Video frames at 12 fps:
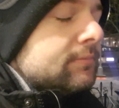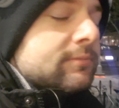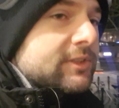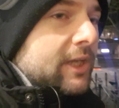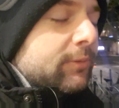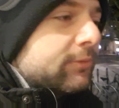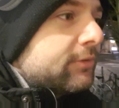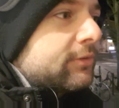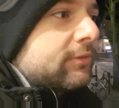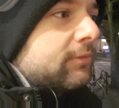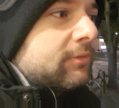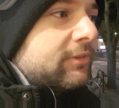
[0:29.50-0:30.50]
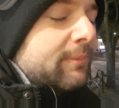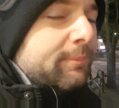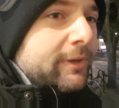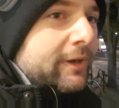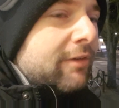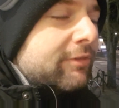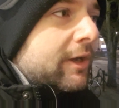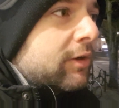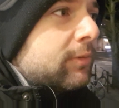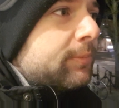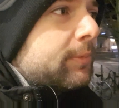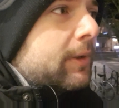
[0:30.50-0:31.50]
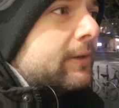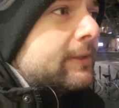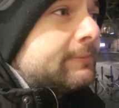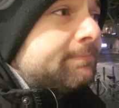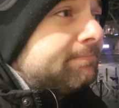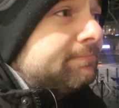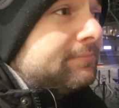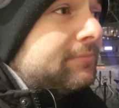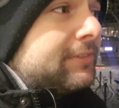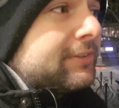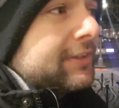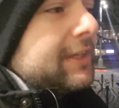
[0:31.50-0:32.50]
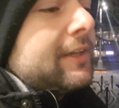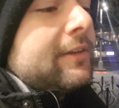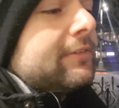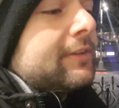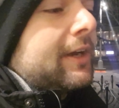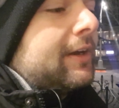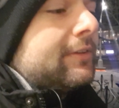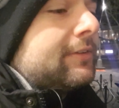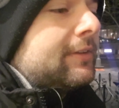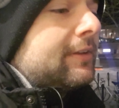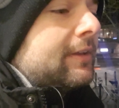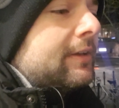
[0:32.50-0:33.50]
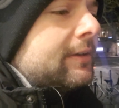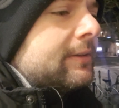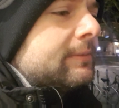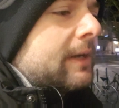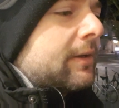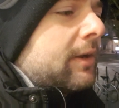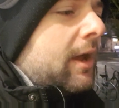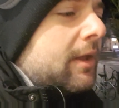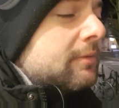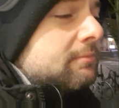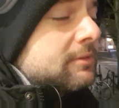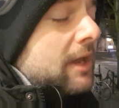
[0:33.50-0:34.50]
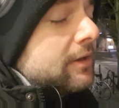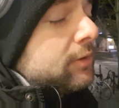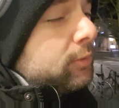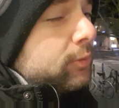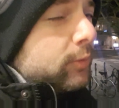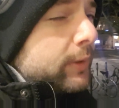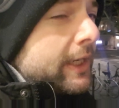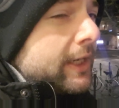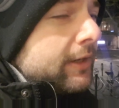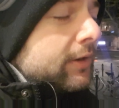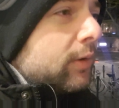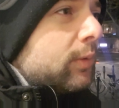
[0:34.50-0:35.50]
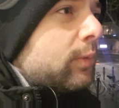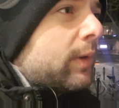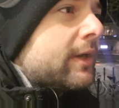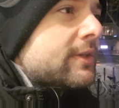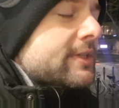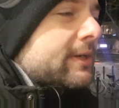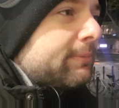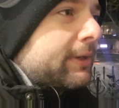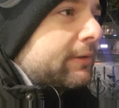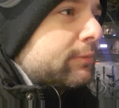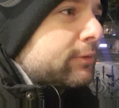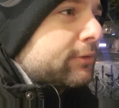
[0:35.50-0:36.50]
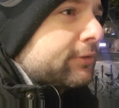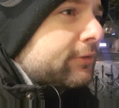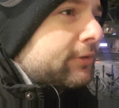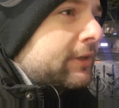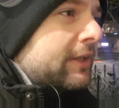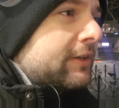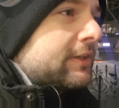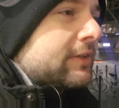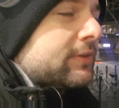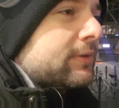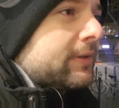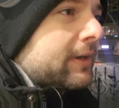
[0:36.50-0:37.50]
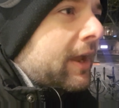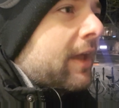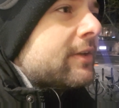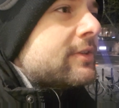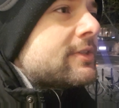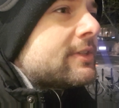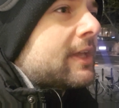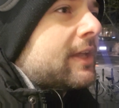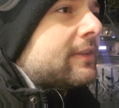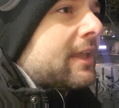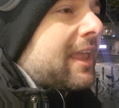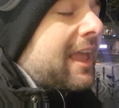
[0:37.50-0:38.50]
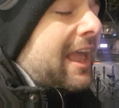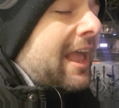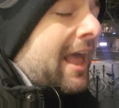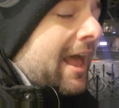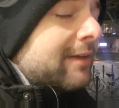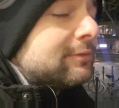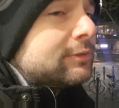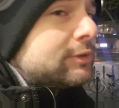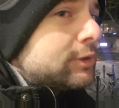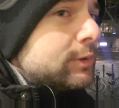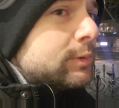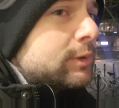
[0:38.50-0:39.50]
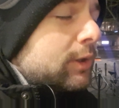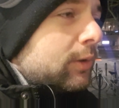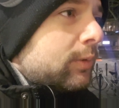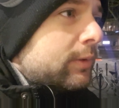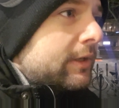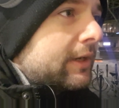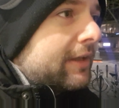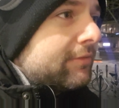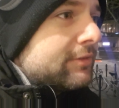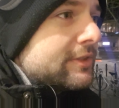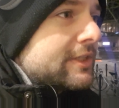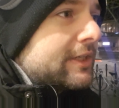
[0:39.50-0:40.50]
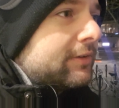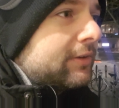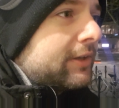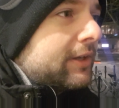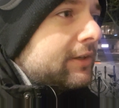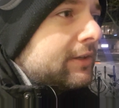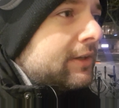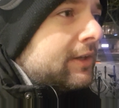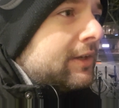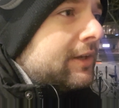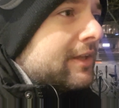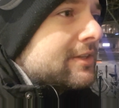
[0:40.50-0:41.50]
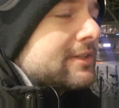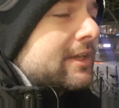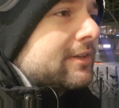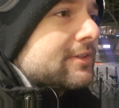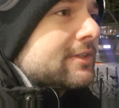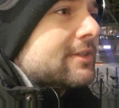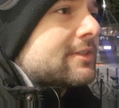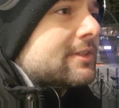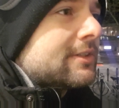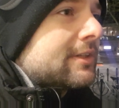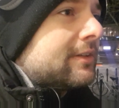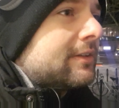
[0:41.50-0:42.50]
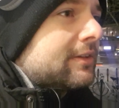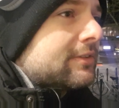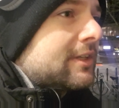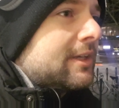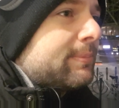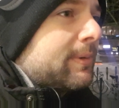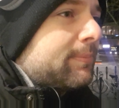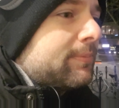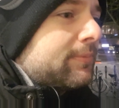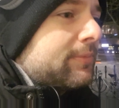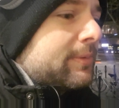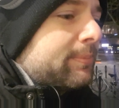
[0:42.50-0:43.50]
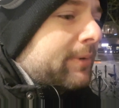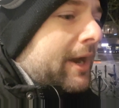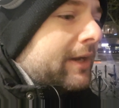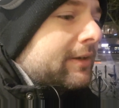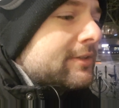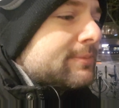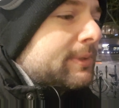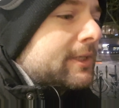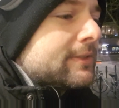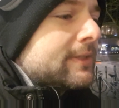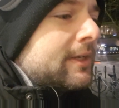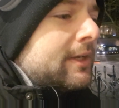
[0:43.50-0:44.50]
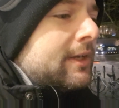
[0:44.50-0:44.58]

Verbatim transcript: sounds simple enough, I hope. Uh, the thing is, guys, the, I, I, I don't really know why somebody would get it into their heads that they have to code every single day and stay consistent and just keep up the practice because